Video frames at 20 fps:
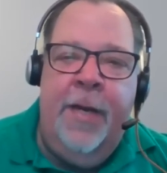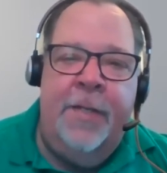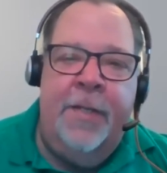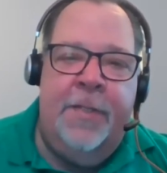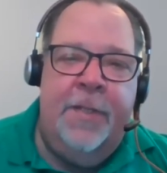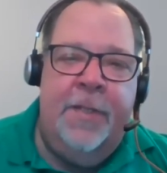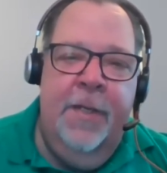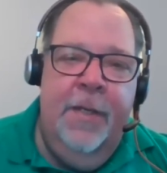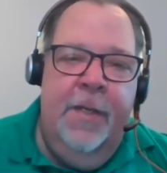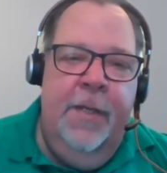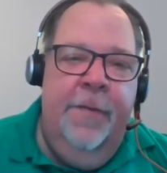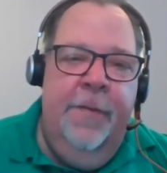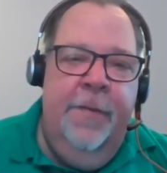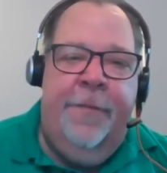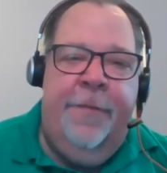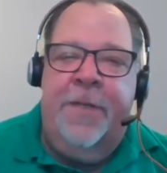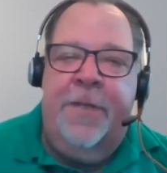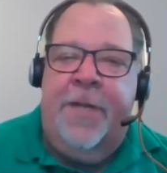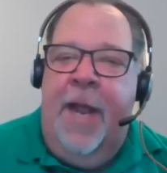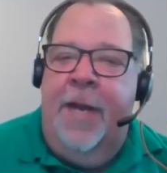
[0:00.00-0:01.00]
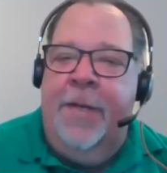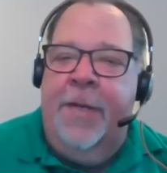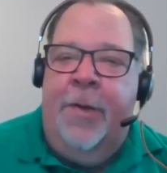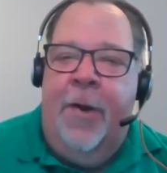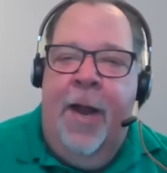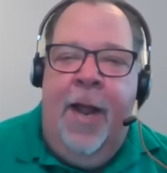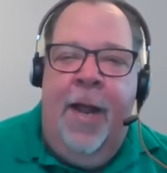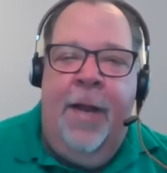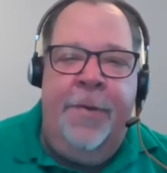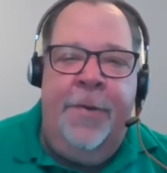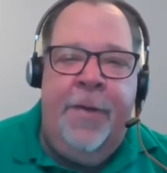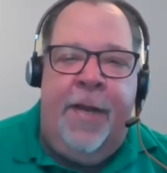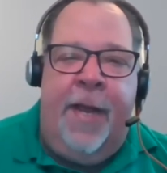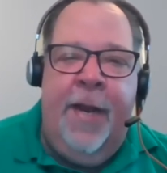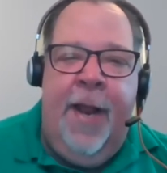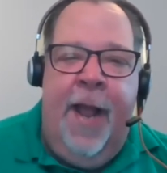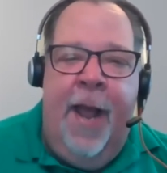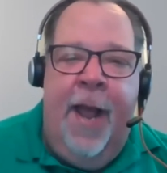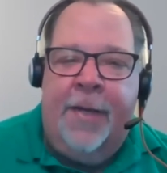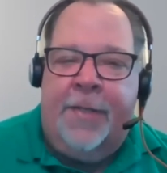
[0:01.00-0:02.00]
It's for 10 grand, you
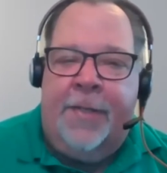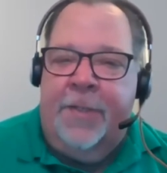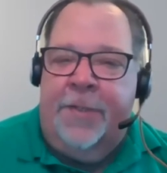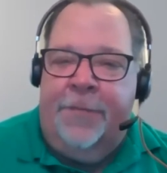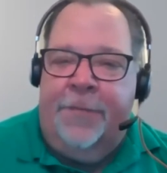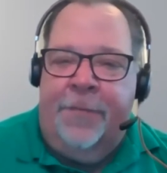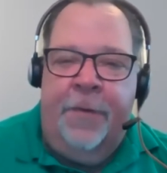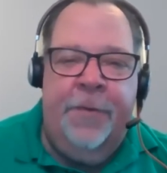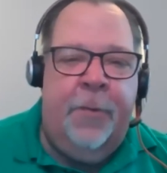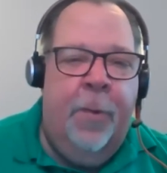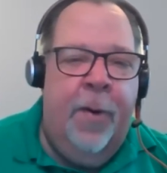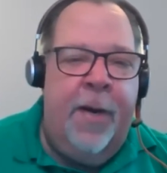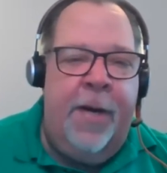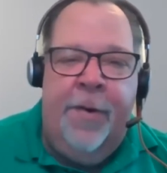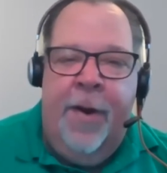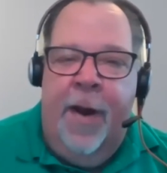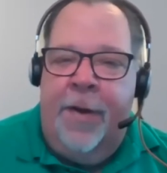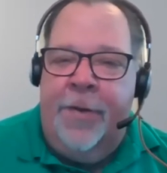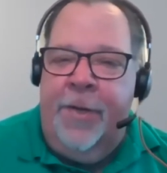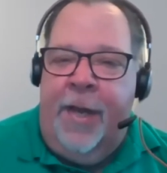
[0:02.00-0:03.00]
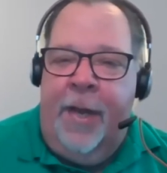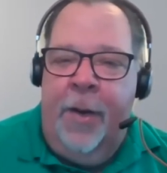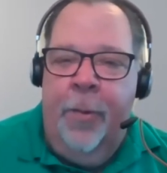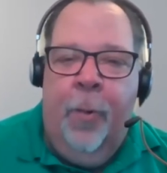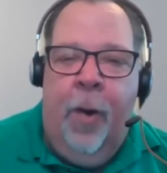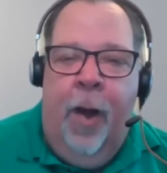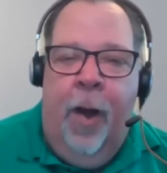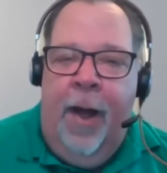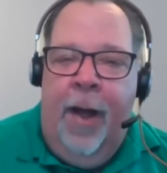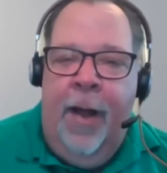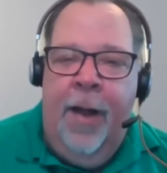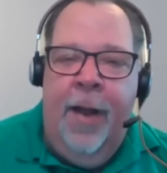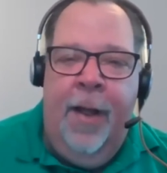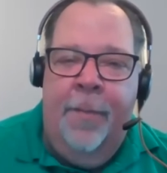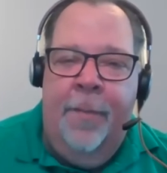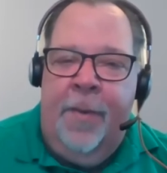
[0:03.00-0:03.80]
get X, for 20 grand, you get Y.